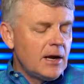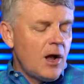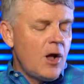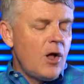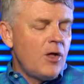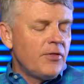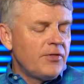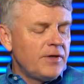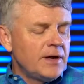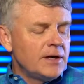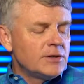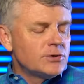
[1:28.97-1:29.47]

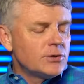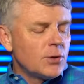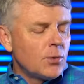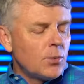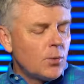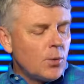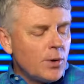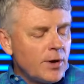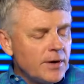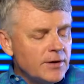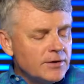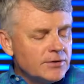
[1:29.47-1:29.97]
All things are
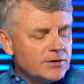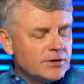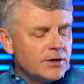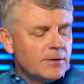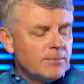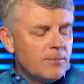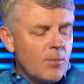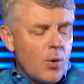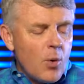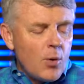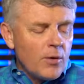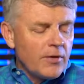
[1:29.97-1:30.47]
wearisome,
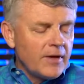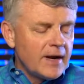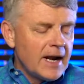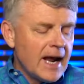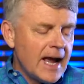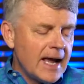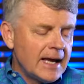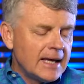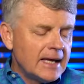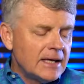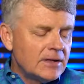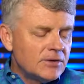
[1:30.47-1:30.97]
more than
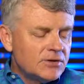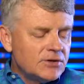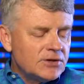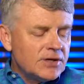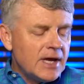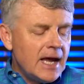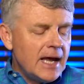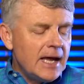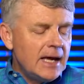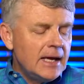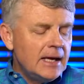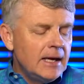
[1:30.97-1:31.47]
I can
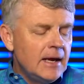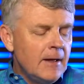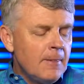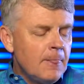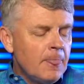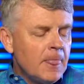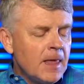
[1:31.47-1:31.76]
say.